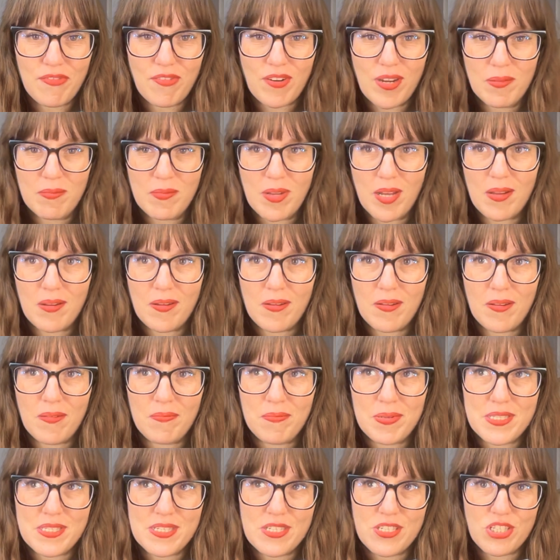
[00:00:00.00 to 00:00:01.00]
from a
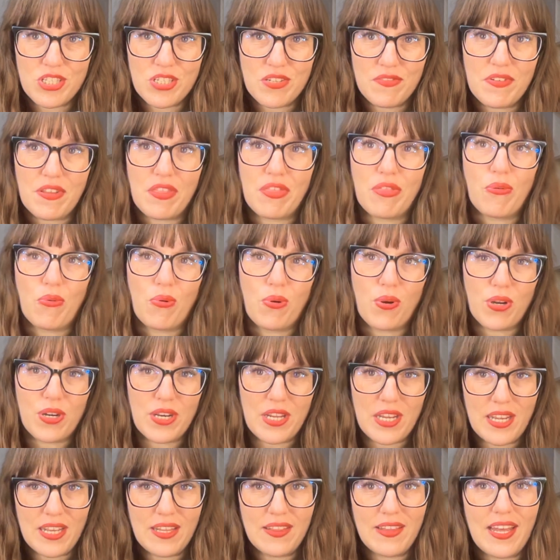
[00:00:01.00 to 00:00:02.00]
position of
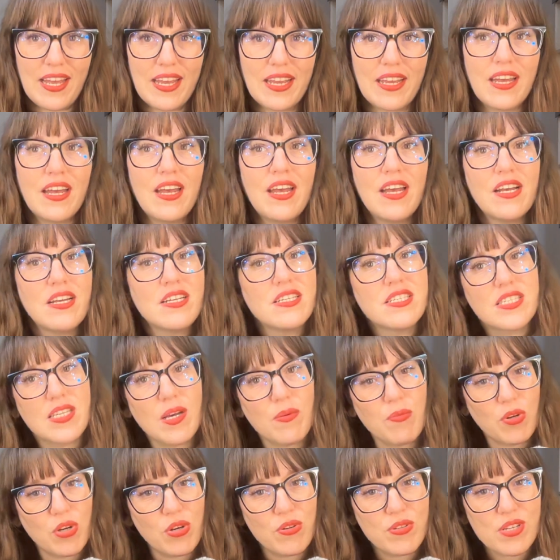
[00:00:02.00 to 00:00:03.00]
authority, like
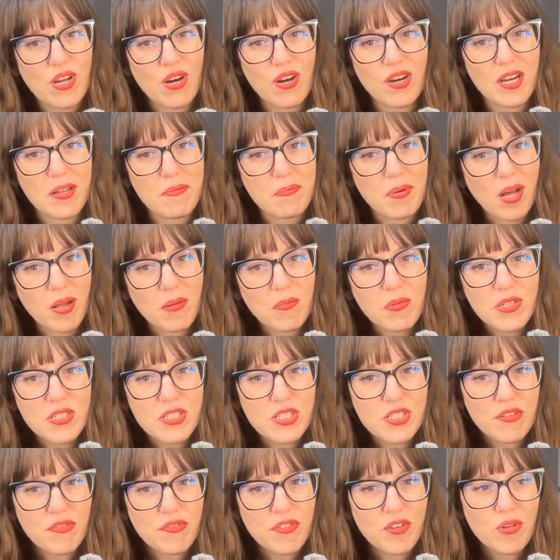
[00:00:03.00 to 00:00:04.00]
someone who's already
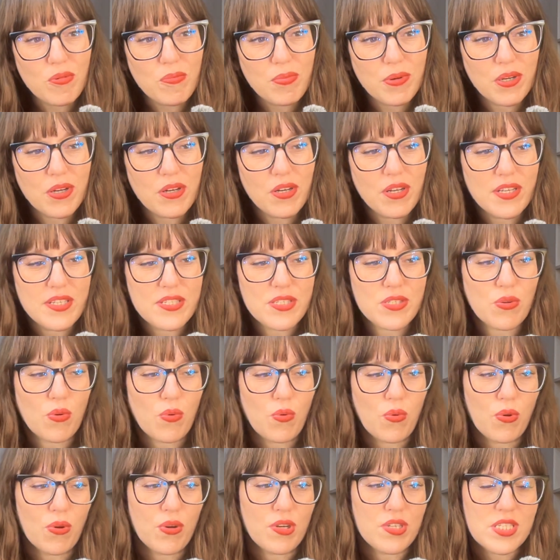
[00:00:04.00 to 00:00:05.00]
published a few books
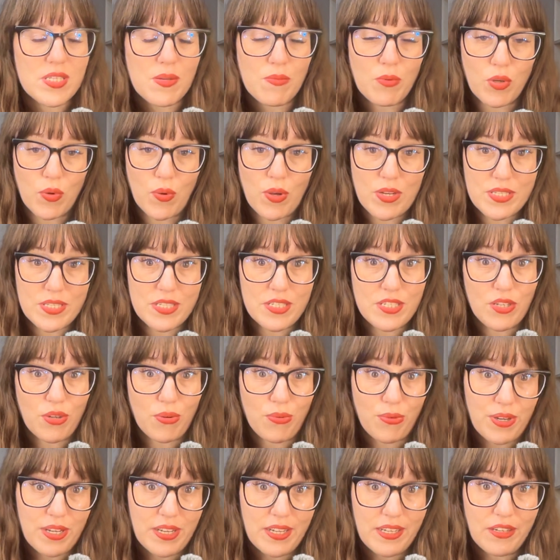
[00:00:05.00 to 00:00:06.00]
or someone who has a
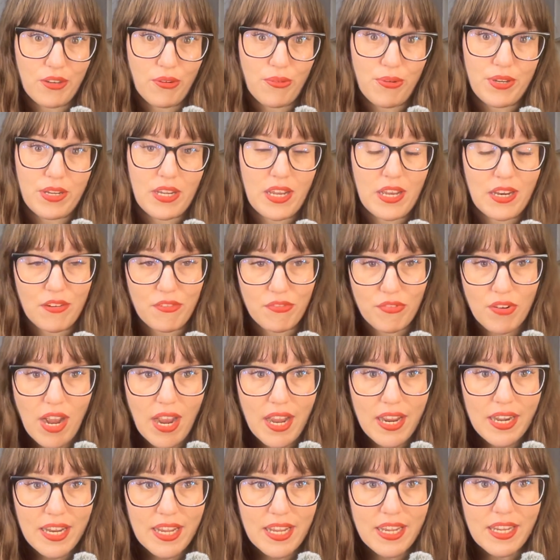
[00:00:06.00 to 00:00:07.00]
degree in creative
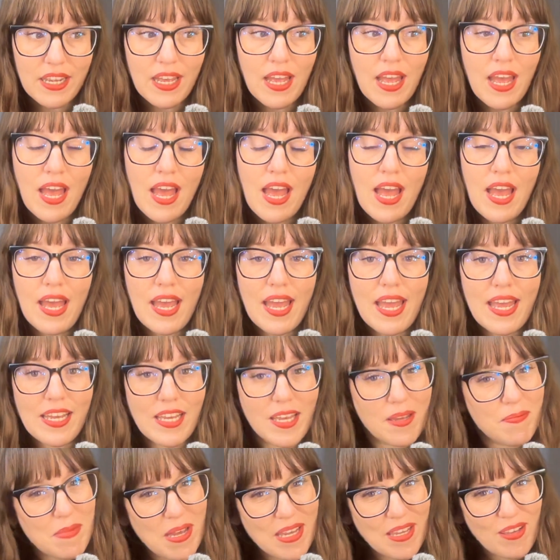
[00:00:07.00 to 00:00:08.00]
writing, it
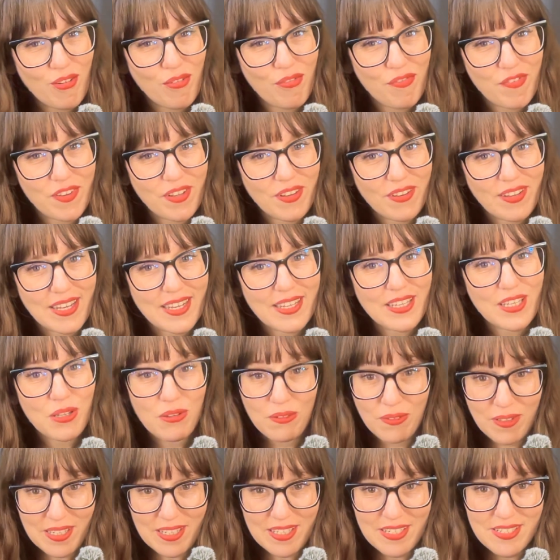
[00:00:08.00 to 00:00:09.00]
can make you feel like
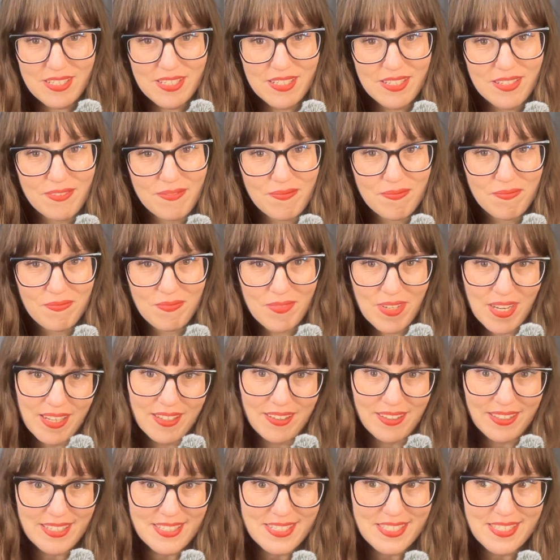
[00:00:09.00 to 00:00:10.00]
you need to
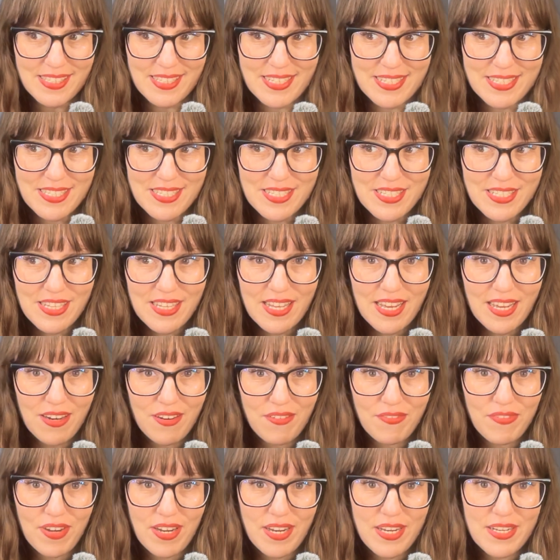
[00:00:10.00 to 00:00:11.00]
at least listen to that
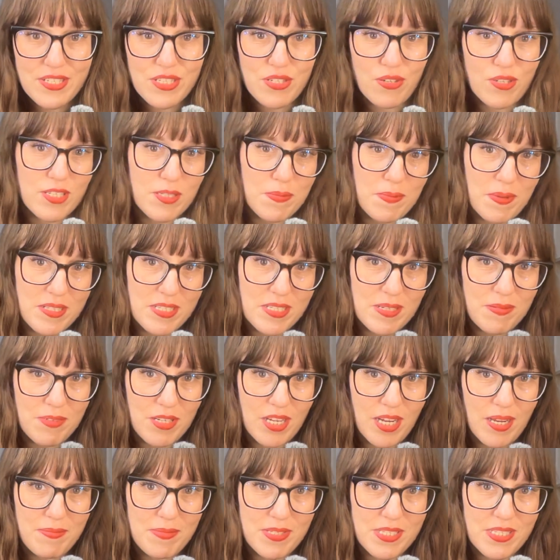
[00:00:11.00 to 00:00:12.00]
advice or spend some
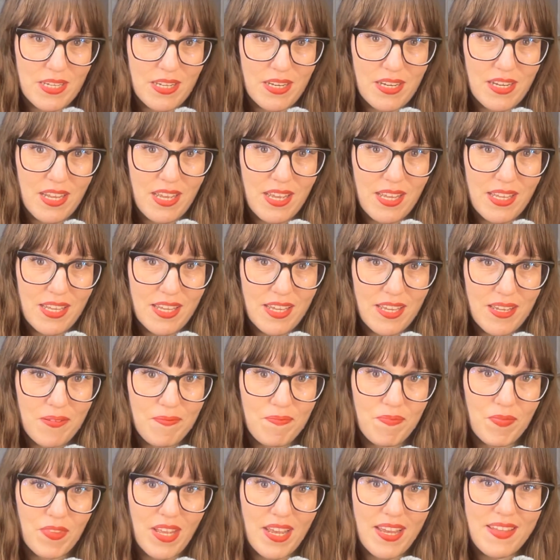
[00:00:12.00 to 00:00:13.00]
time studying it.
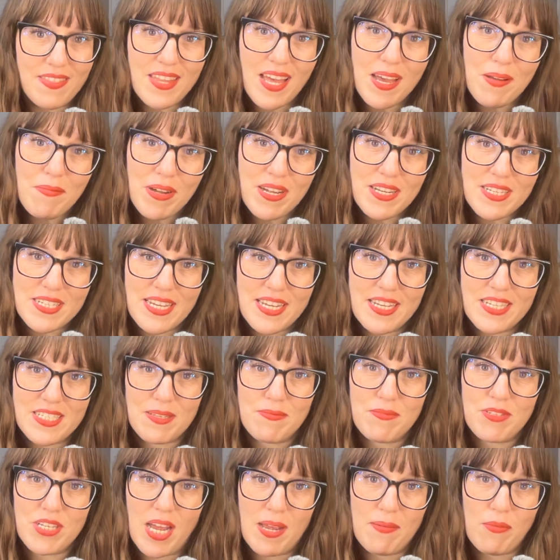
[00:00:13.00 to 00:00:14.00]
And that might take
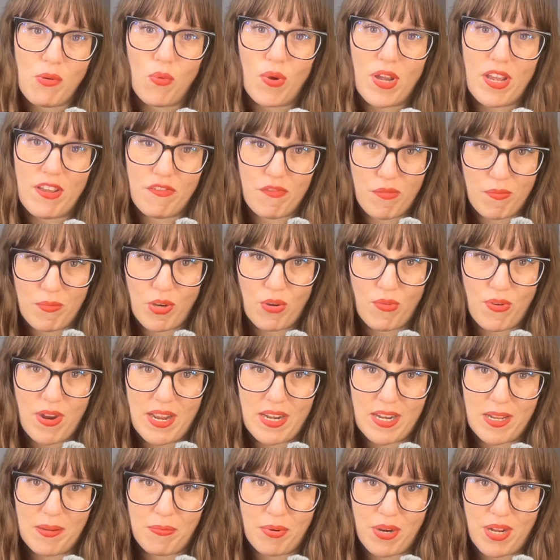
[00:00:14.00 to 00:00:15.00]
some time away from your
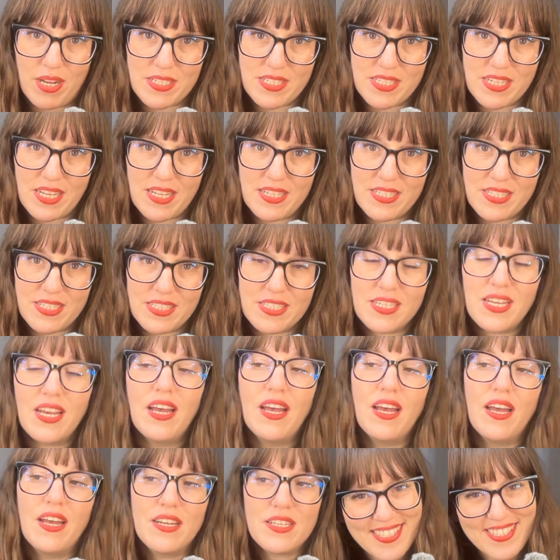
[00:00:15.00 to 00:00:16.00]
writing process.
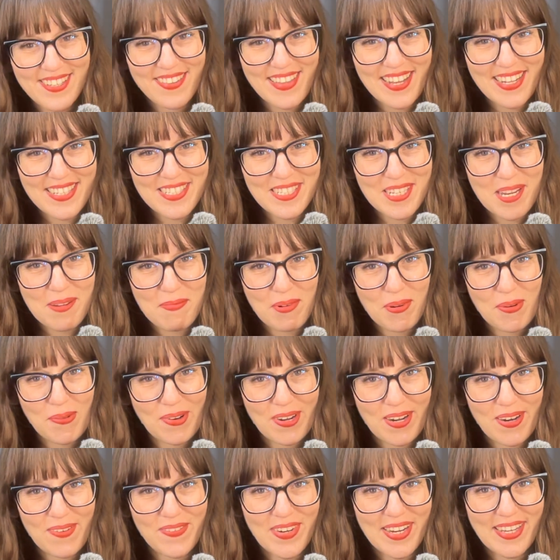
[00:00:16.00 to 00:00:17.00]
So that's number
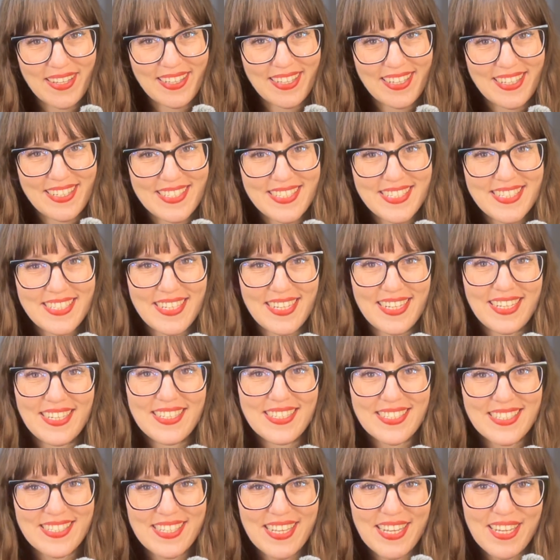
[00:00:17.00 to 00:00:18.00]
one on my list
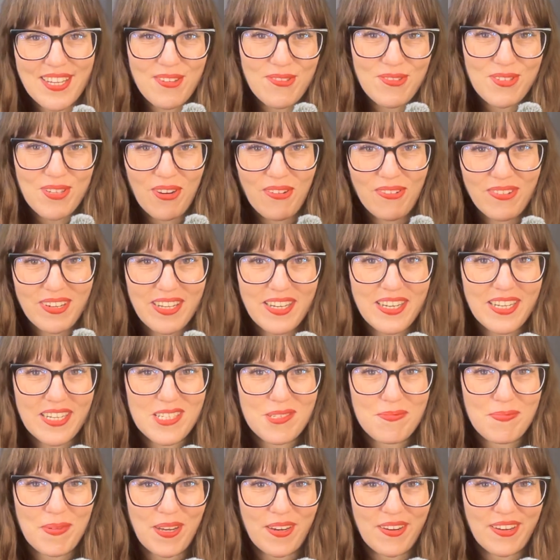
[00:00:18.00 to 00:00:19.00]
is that you don't need
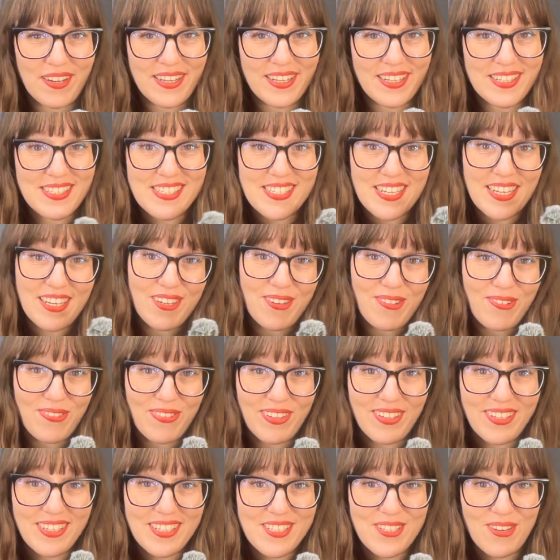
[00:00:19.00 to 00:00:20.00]
experience and you
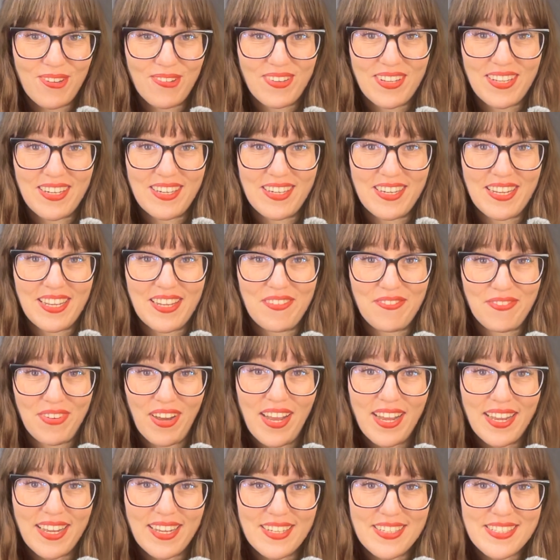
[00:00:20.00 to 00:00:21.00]
really don't need any
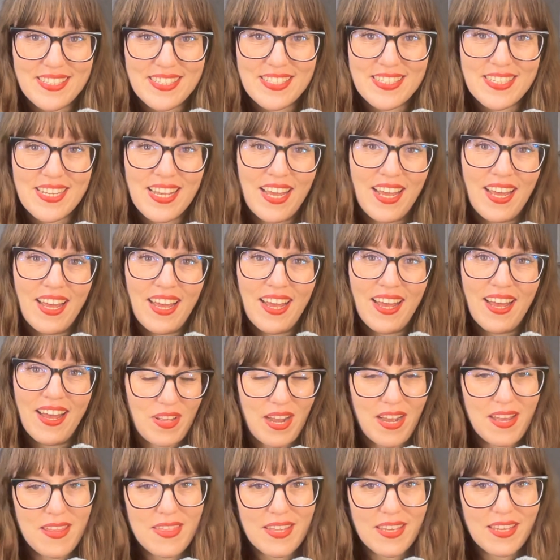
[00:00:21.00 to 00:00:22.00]
advice.
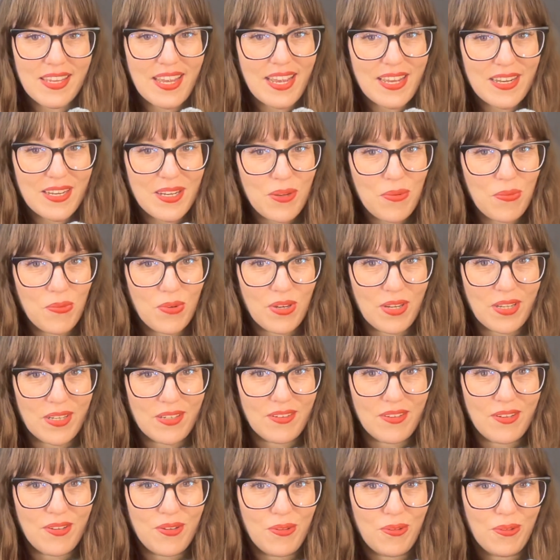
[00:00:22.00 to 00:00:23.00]
I think
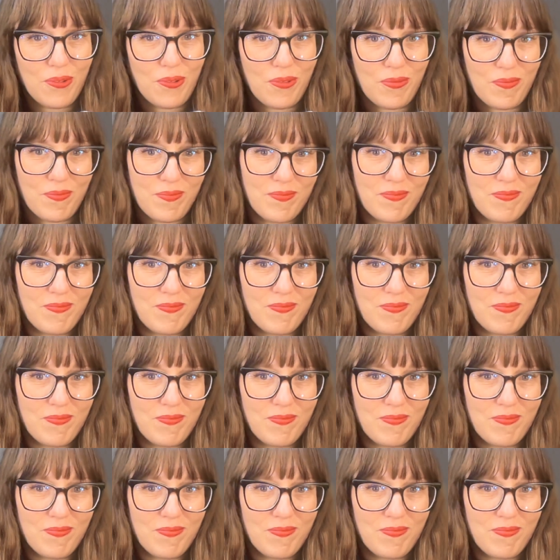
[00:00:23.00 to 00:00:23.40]
anyone who